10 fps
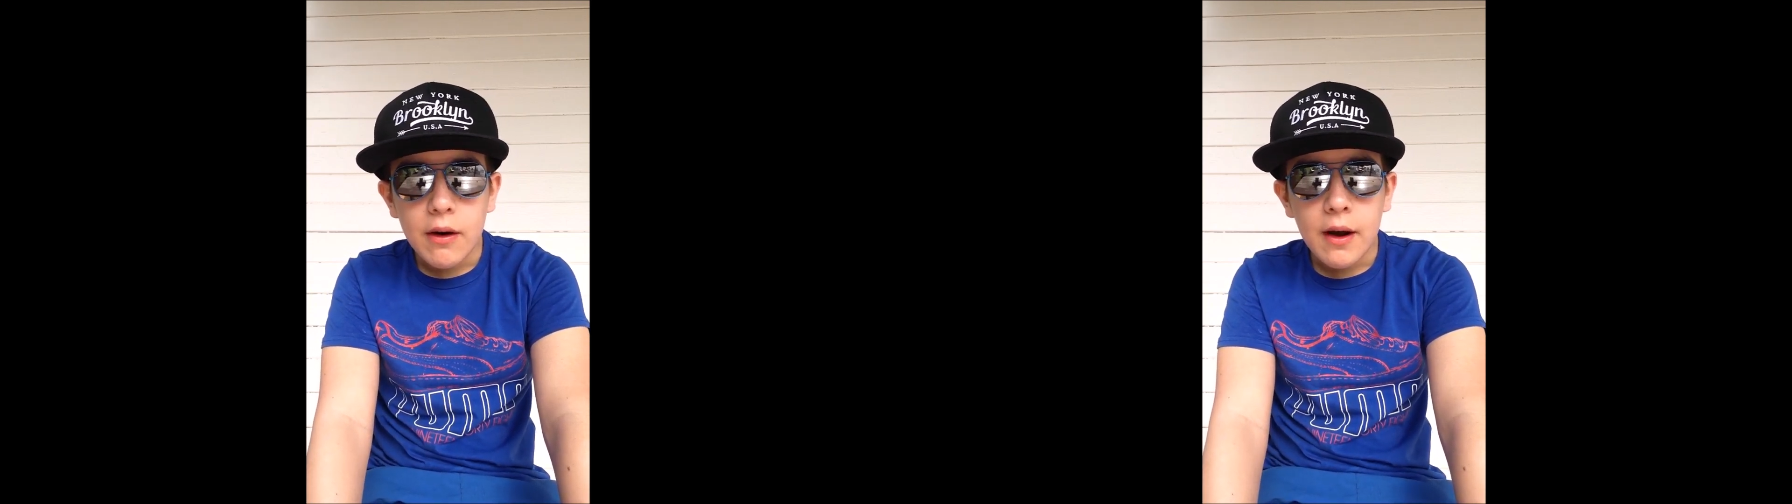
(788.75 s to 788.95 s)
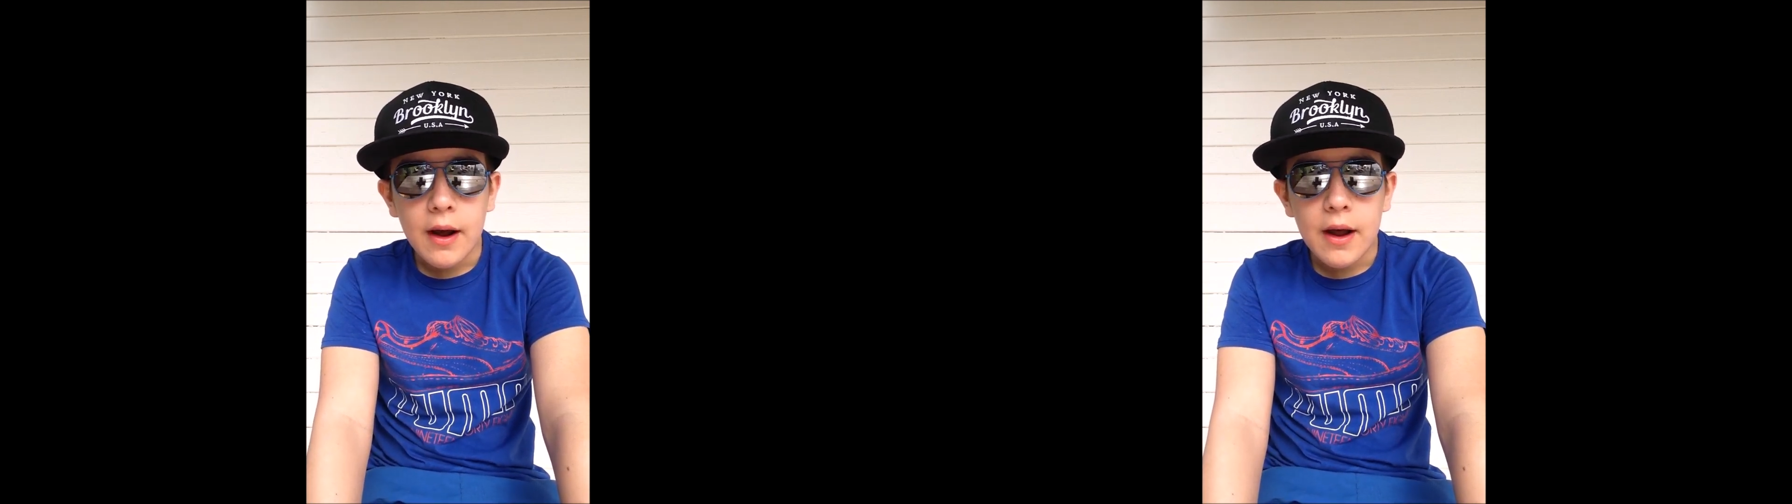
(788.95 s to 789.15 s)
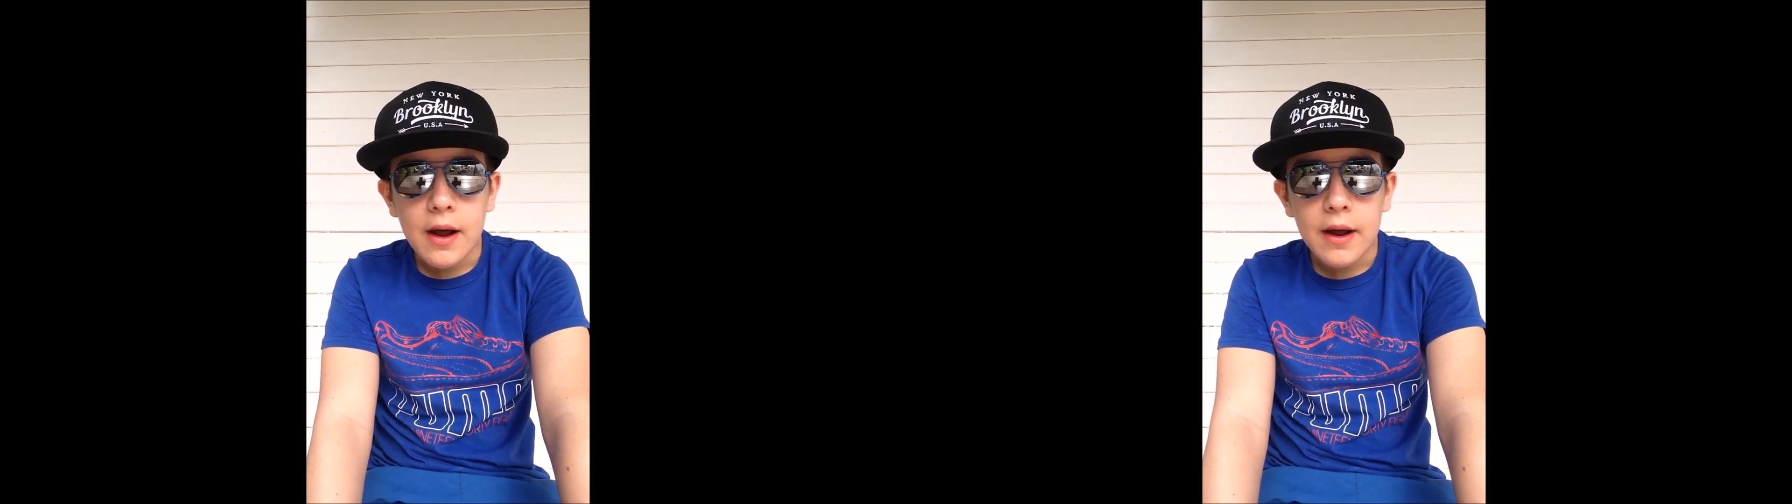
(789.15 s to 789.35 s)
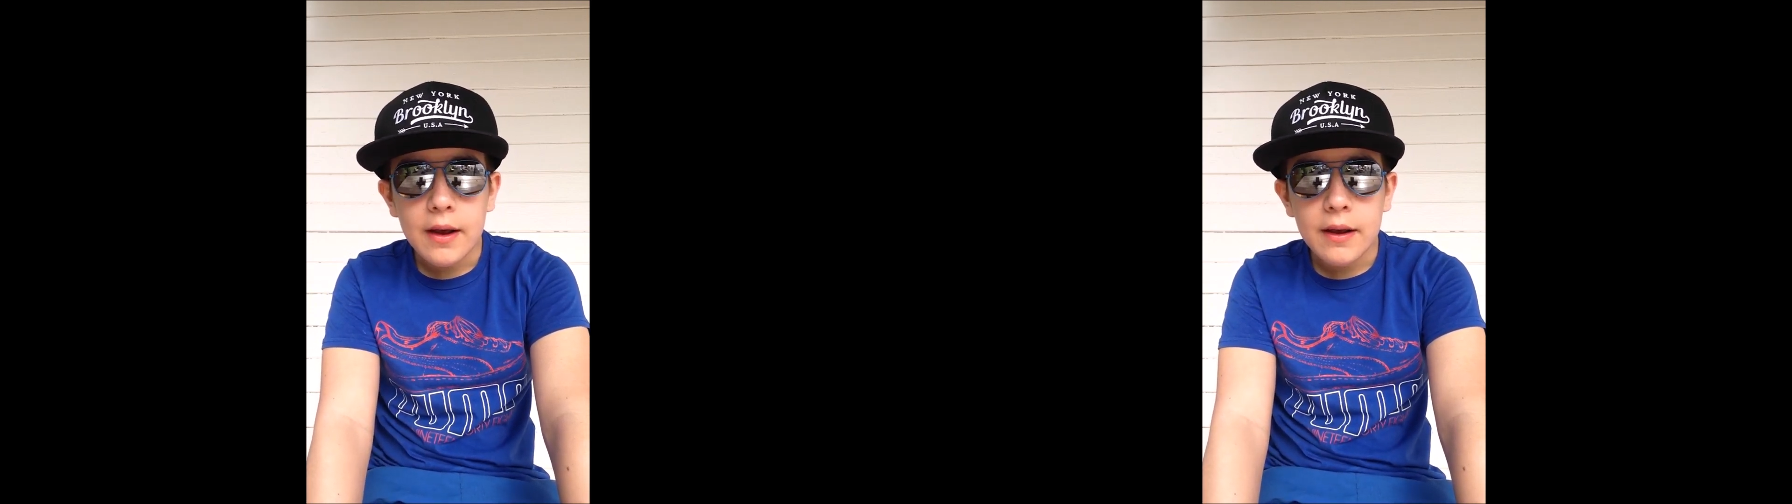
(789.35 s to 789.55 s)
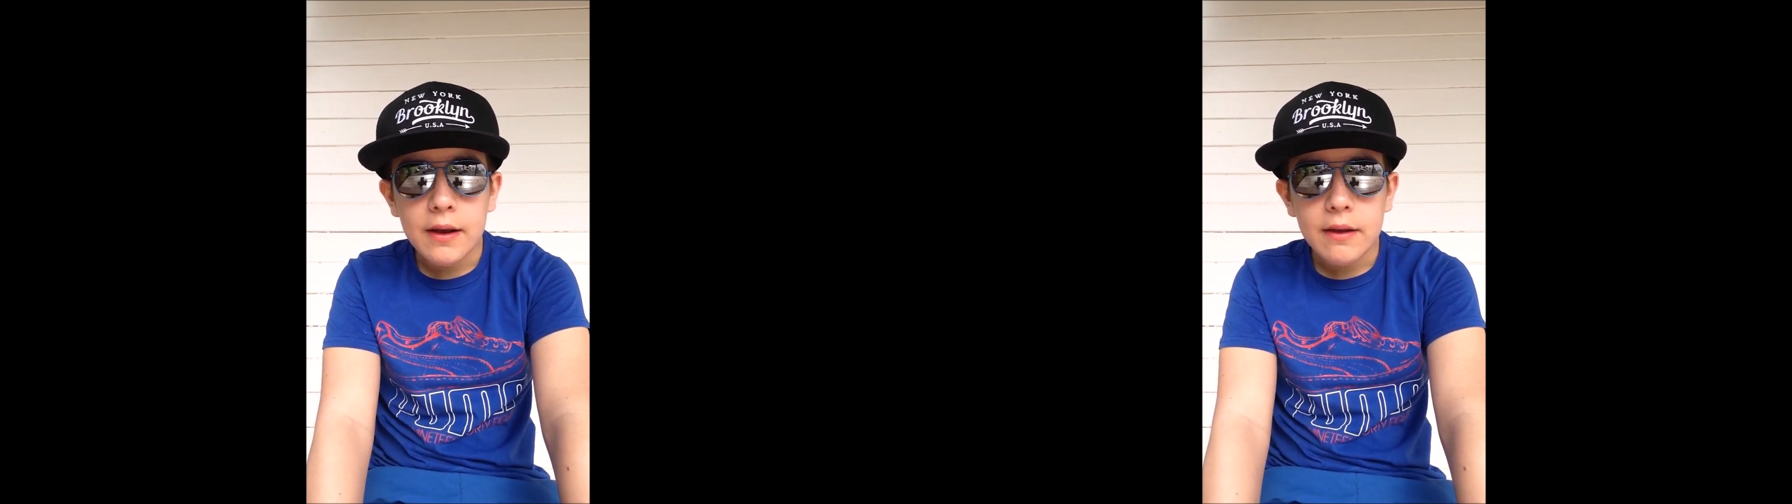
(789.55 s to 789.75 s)

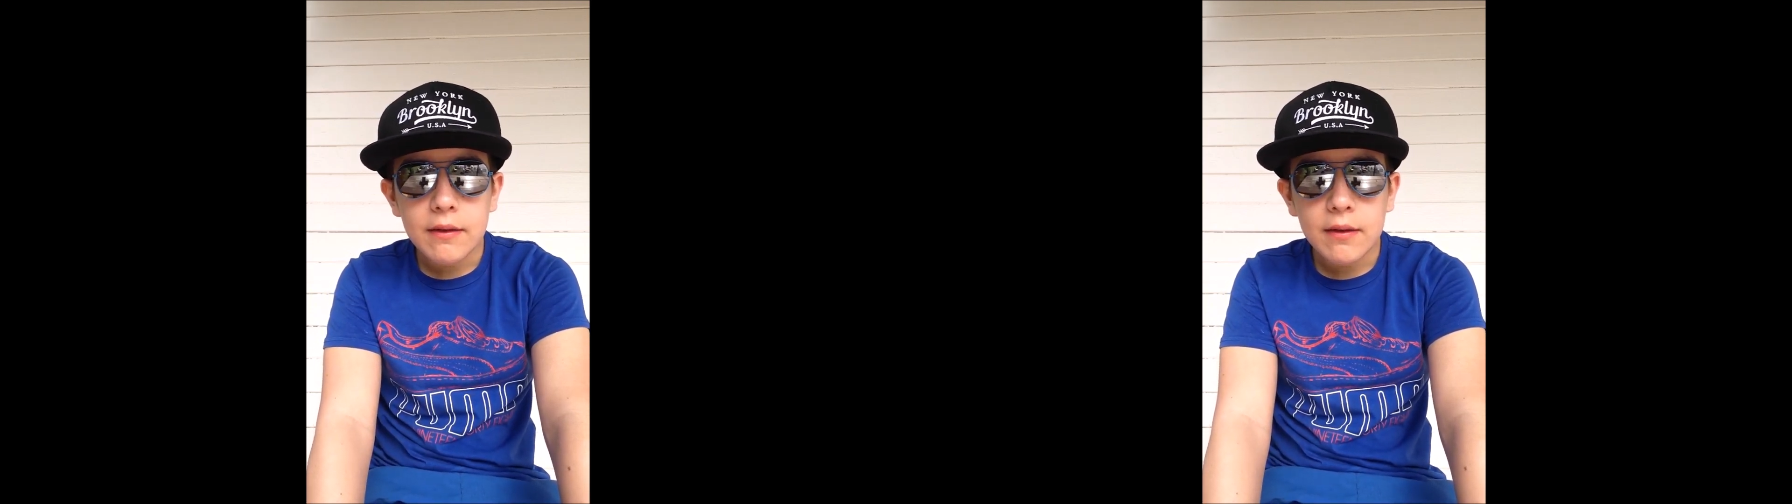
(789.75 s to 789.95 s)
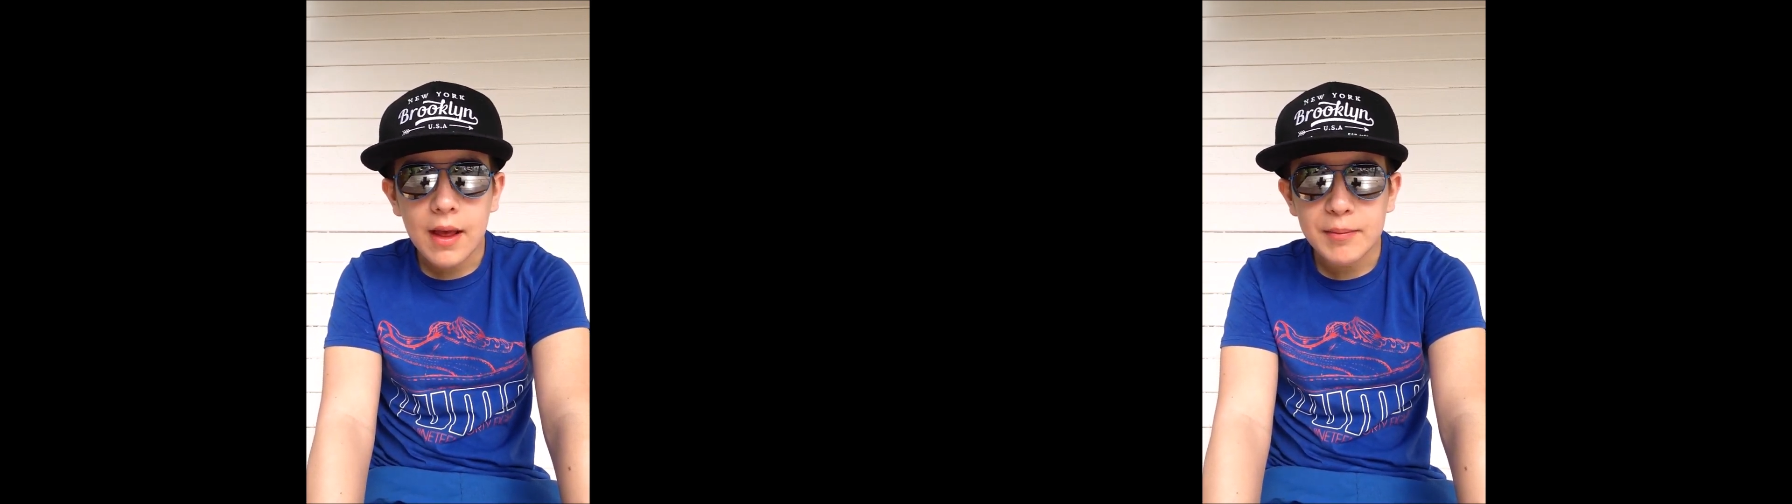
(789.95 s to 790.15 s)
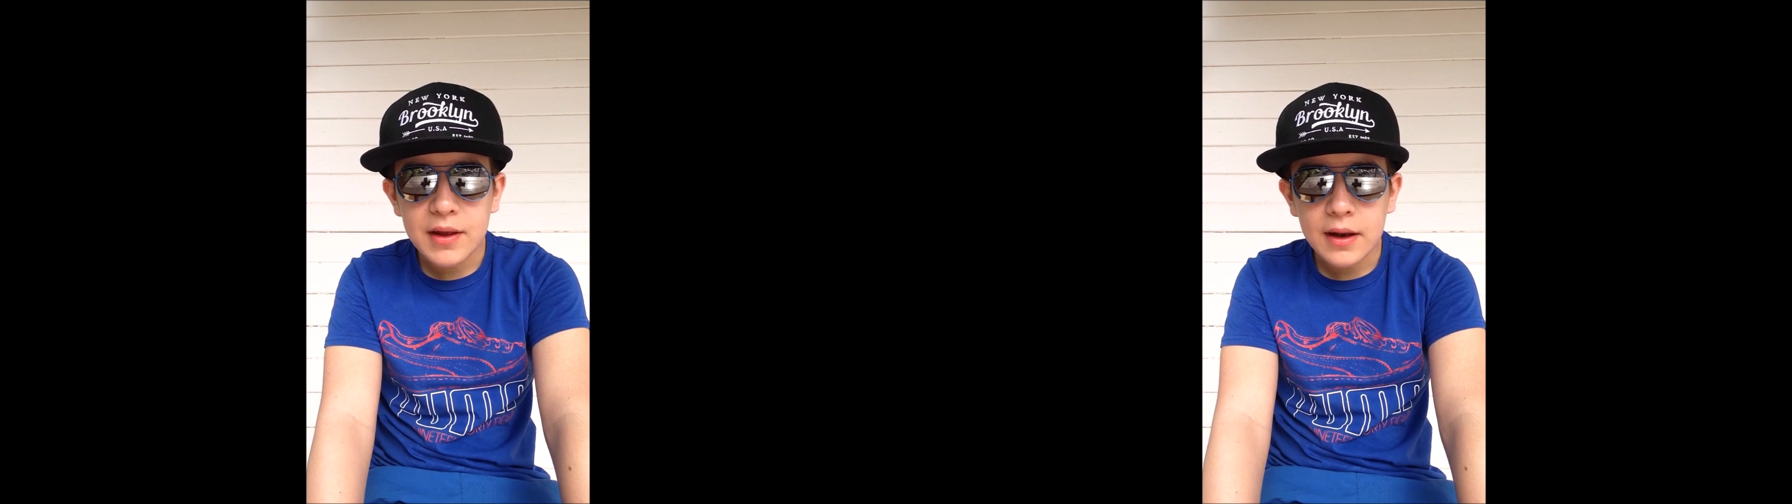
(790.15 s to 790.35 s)
I slept